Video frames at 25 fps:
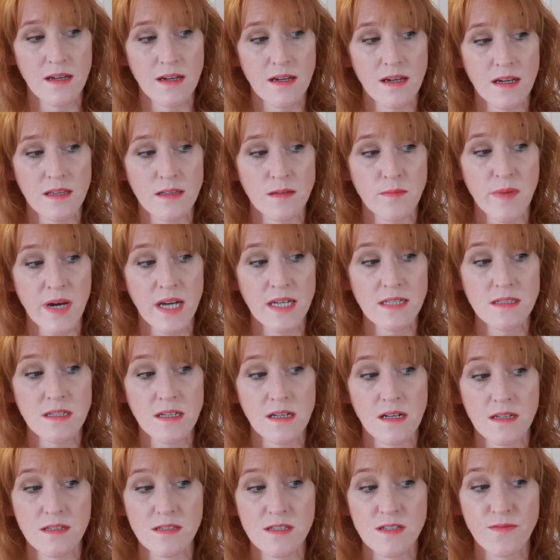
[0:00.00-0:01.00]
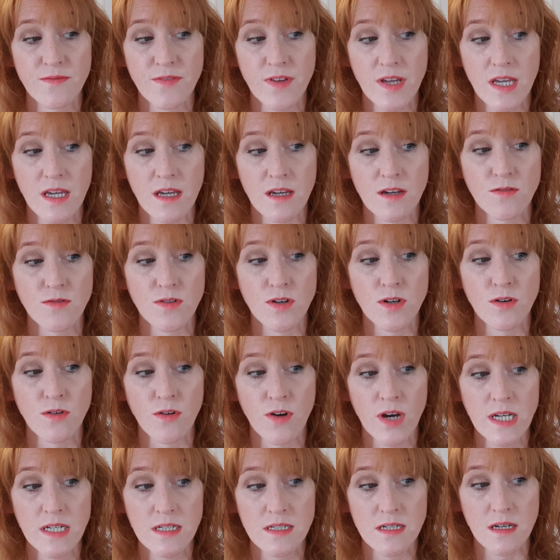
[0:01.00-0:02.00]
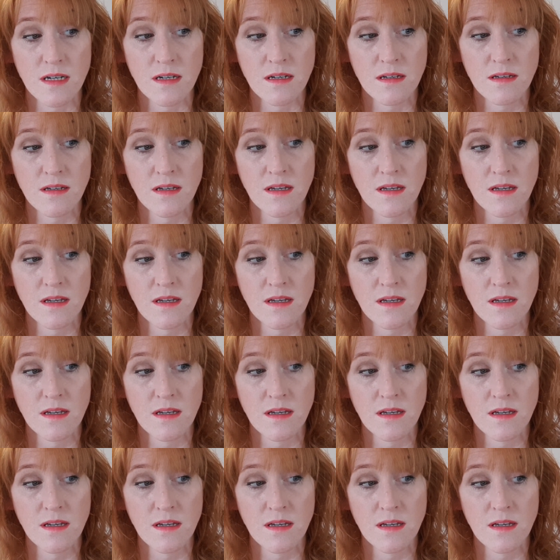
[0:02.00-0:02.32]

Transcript: and the masculine's fear grew greater,